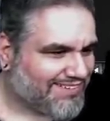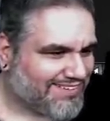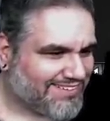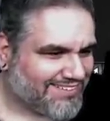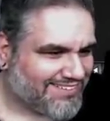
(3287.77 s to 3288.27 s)

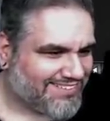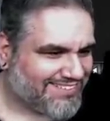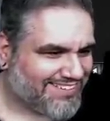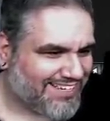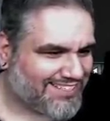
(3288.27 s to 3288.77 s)
Of all the
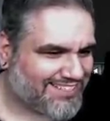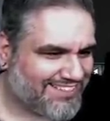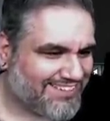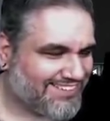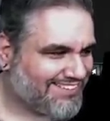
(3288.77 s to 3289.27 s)
cards it's,
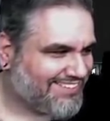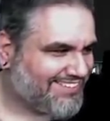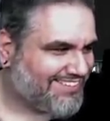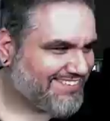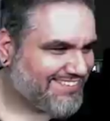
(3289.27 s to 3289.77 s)
to like
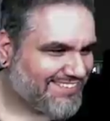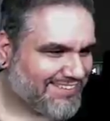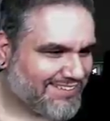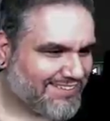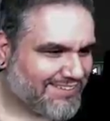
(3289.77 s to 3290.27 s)
call out to
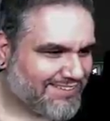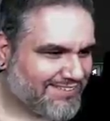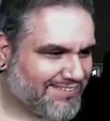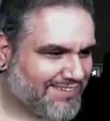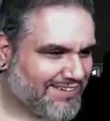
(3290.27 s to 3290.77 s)
be
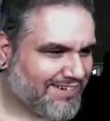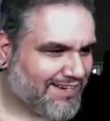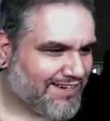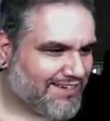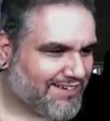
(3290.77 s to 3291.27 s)
banned.
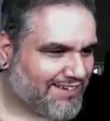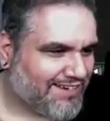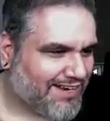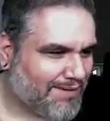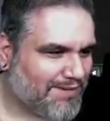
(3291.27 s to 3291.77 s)

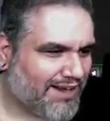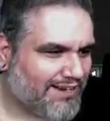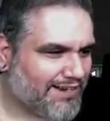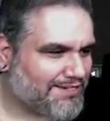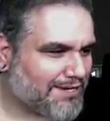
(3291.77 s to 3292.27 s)
I'm
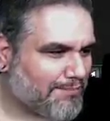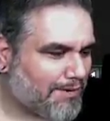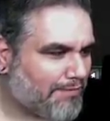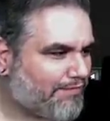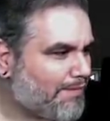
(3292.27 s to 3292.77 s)
not it's like I'm
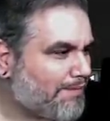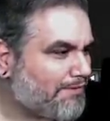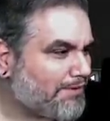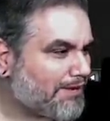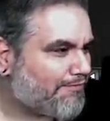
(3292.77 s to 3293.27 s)
I'm, a, I'm
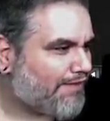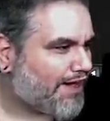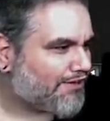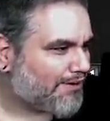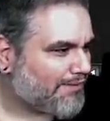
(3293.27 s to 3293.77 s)
not like a
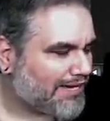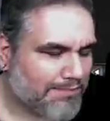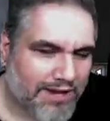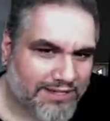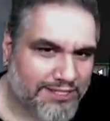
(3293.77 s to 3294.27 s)
father. I'm like
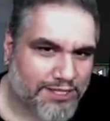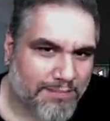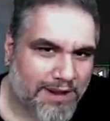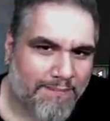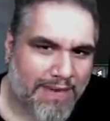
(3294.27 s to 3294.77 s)
I'm not dis
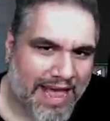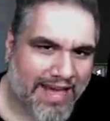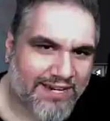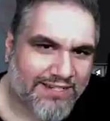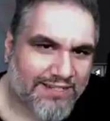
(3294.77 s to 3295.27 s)
I'm not
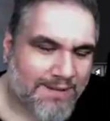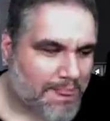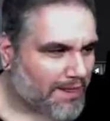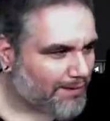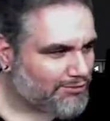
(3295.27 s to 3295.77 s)
mad.
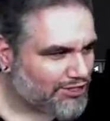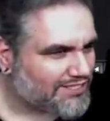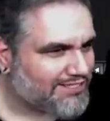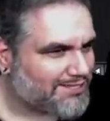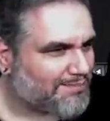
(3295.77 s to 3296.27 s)
I'm
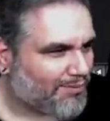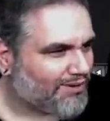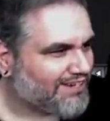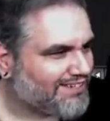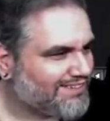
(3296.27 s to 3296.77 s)
just
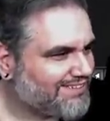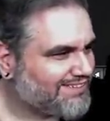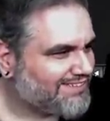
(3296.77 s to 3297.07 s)
disappointed.